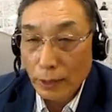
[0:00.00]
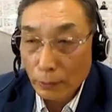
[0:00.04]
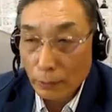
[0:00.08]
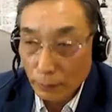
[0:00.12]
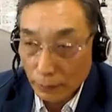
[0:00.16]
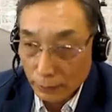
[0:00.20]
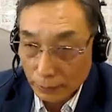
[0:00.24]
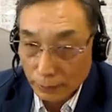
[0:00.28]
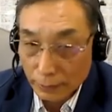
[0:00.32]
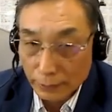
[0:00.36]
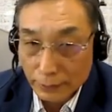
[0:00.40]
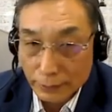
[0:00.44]

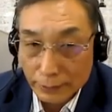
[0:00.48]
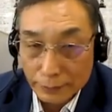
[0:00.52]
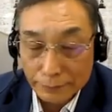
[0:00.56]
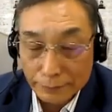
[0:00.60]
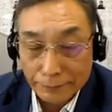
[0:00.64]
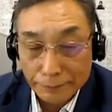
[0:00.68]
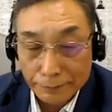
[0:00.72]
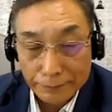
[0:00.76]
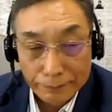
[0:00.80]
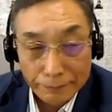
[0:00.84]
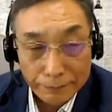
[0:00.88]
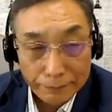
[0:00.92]
If
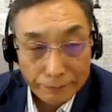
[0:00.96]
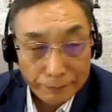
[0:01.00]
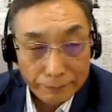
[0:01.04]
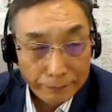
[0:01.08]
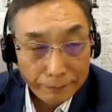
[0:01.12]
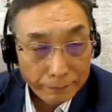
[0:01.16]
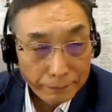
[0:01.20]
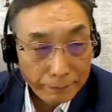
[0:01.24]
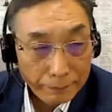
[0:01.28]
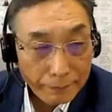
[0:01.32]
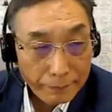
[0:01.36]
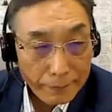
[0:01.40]
it's just
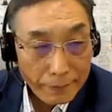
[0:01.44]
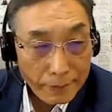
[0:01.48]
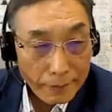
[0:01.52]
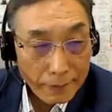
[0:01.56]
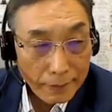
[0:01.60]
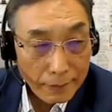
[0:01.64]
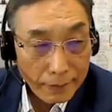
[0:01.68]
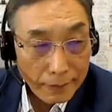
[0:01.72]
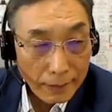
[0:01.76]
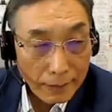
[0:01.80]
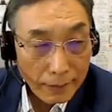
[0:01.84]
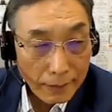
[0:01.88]

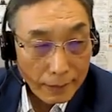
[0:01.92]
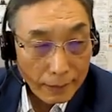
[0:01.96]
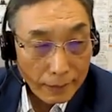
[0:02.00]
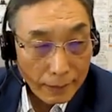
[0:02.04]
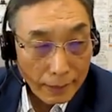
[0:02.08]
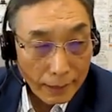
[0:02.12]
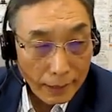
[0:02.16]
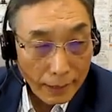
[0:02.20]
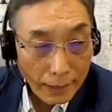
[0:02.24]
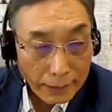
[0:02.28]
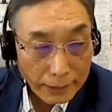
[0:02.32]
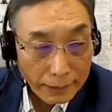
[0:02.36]
classes, then
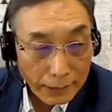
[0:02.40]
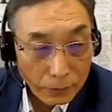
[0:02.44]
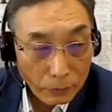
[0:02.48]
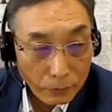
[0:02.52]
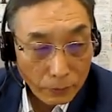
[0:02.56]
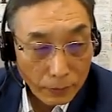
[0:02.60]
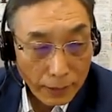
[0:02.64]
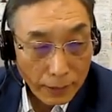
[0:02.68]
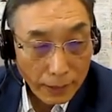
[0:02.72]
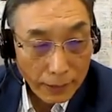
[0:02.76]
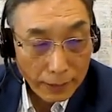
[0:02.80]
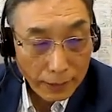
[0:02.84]
there is no
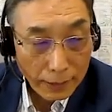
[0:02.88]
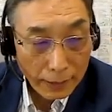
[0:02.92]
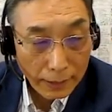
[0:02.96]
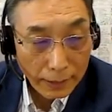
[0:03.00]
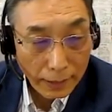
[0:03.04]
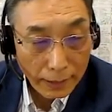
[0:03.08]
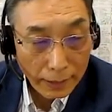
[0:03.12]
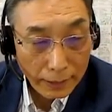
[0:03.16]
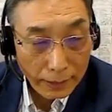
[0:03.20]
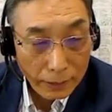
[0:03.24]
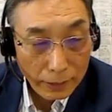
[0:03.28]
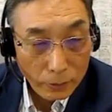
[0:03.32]
school
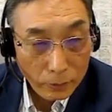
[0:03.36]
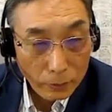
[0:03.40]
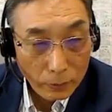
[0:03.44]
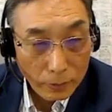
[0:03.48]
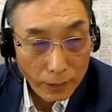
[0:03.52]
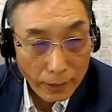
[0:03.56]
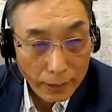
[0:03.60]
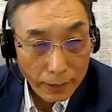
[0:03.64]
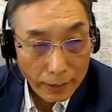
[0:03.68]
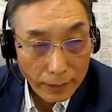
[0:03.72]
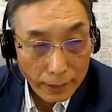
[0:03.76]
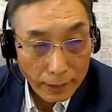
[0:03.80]
life.
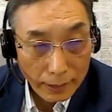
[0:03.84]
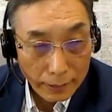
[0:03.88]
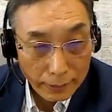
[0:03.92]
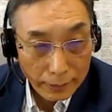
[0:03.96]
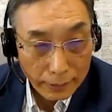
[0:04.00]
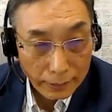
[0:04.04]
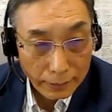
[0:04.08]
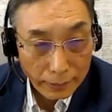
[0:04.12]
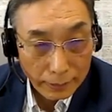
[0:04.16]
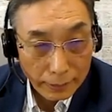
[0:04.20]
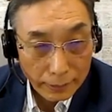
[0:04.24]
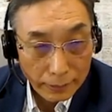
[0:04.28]
And then
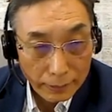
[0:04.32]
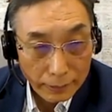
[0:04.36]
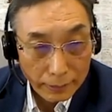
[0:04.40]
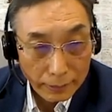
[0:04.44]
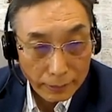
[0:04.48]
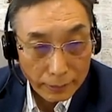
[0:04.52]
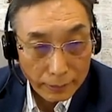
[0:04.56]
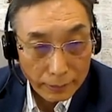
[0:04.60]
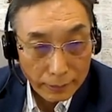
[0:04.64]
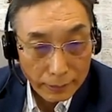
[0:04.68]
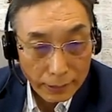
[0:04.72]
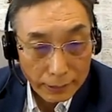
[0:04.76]
we don't
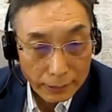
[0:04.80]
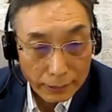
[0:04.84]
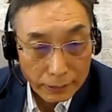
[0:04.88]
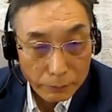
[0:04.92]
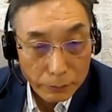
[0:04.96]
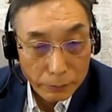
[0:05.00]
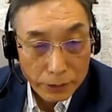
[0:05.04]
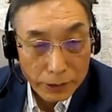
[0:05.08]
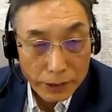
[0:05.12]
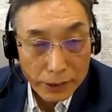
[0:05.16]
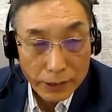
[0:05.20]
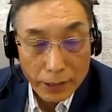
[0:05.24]
have to have
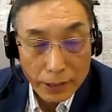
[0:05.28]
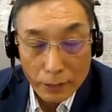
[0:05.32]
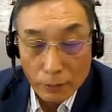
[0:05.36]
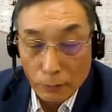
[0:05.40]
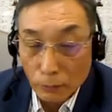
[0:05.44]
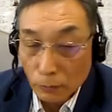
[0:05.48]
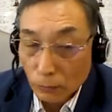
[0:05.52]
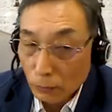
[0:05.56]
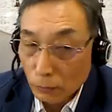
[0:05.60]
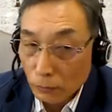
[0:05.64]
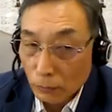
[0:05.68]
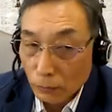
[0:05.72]

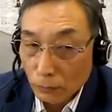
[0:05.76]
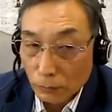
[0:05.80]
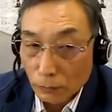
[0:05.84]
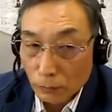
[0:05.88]
tokkatsu,